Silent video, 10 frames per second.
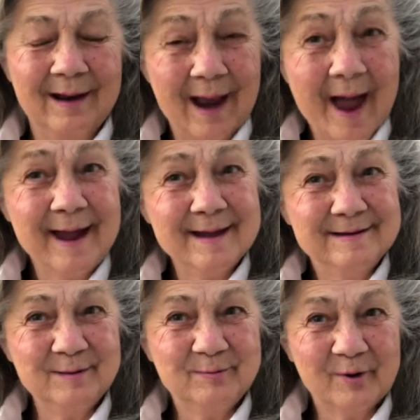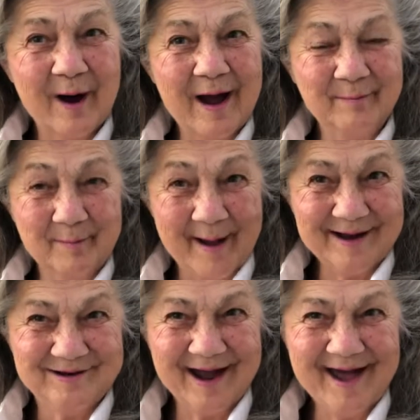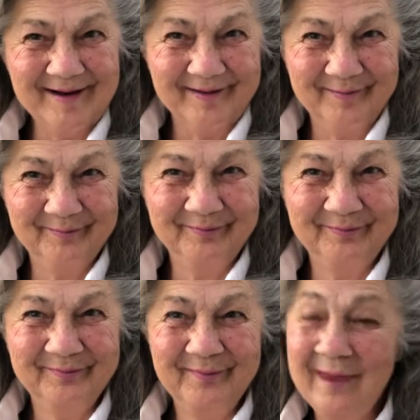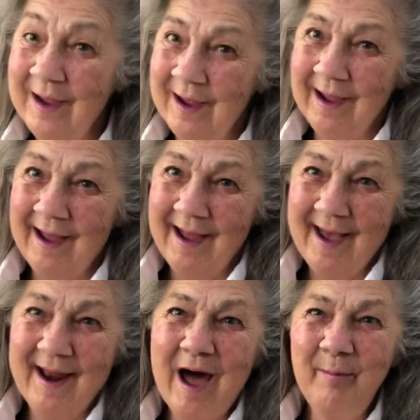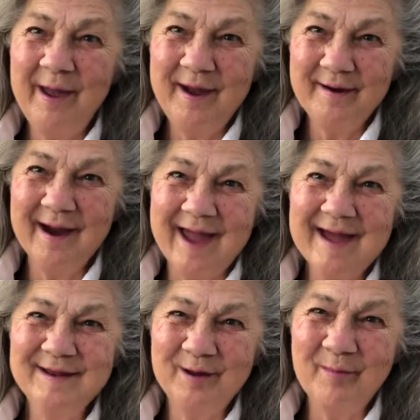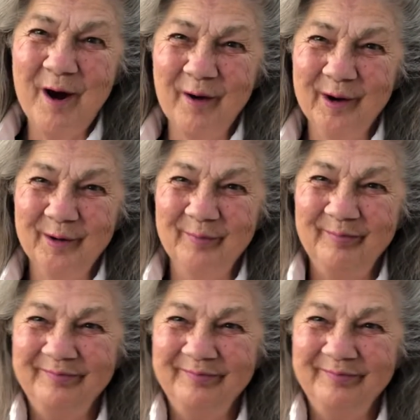Like and subscribe to my channel, and I'll be here again tomorrow.